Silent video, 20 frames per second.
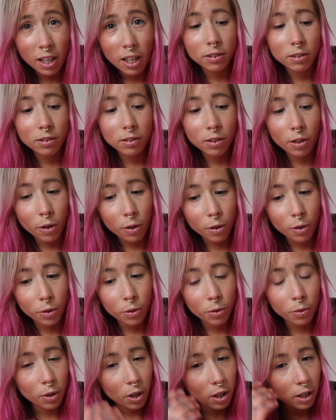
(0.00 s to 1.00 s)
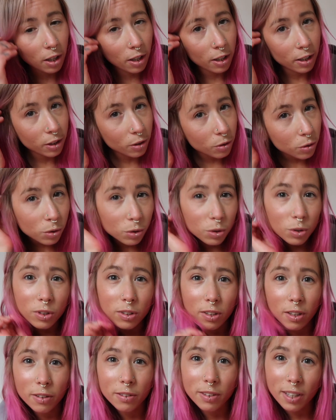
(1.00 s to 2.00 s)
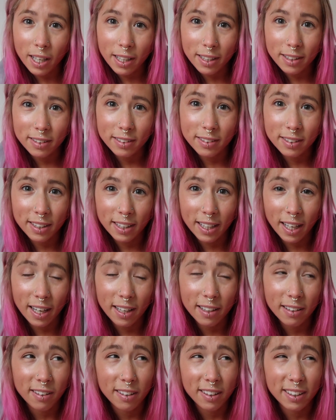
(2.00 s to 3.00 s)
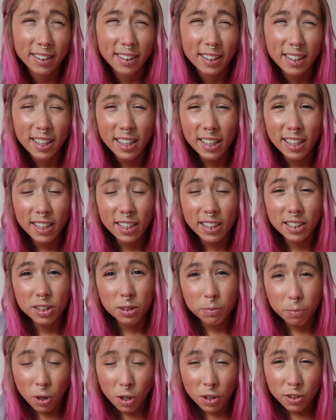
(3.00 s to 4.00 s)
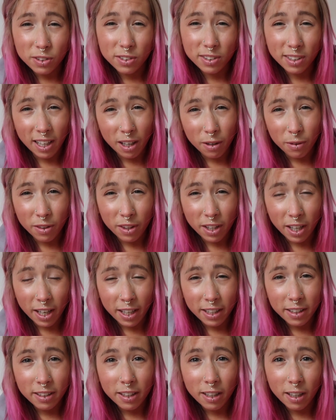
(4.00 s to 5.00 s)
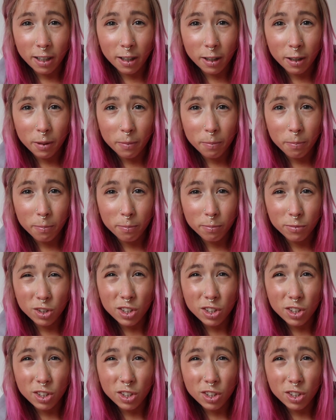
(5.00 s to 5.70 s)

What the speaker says: So I also tend to get like spots now and then.